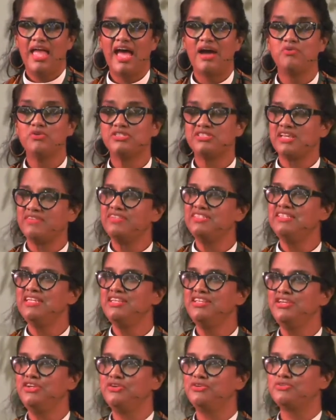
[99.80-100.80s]
I was
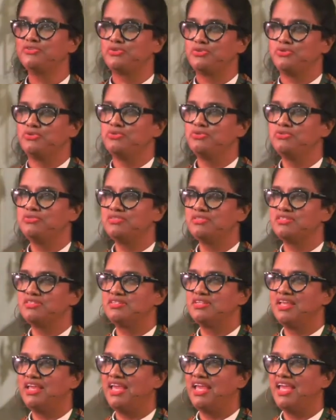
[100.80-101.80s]
17 years old,
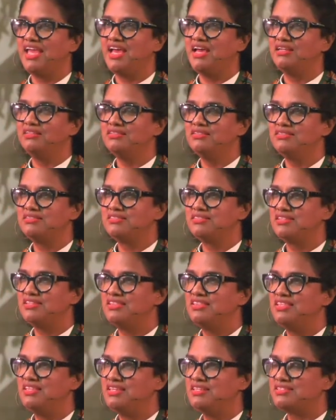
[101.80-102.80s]
and
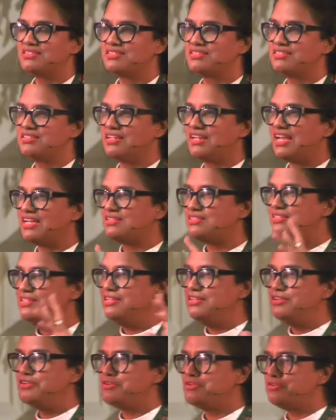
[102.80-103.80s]
this
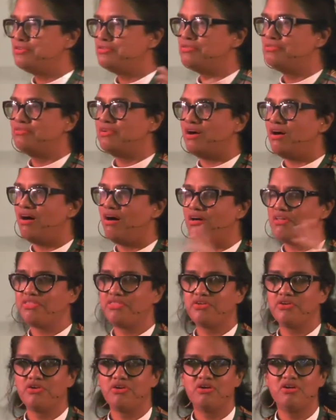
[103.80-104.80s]
Latino
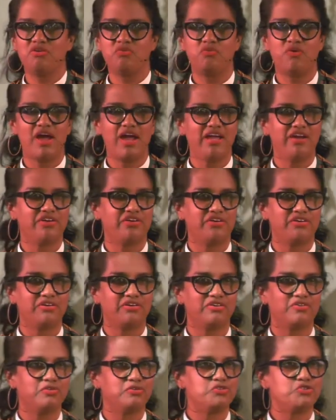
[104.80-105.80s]
author,
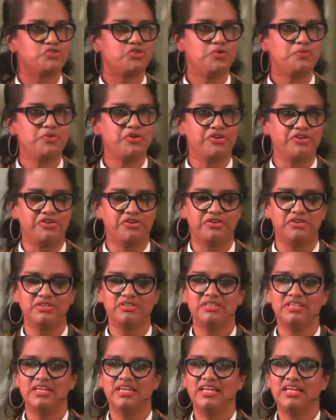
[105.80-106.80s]
writer, contributor
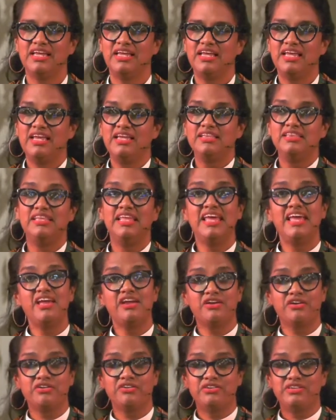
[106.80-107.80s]

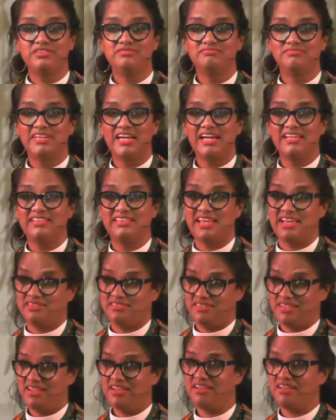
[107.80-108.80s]
dared at
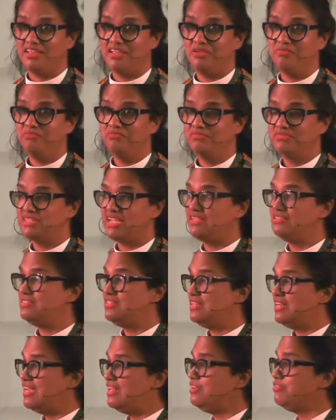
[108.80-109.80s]
that time,
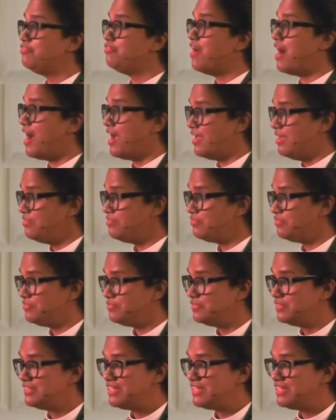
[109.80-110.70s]
1985,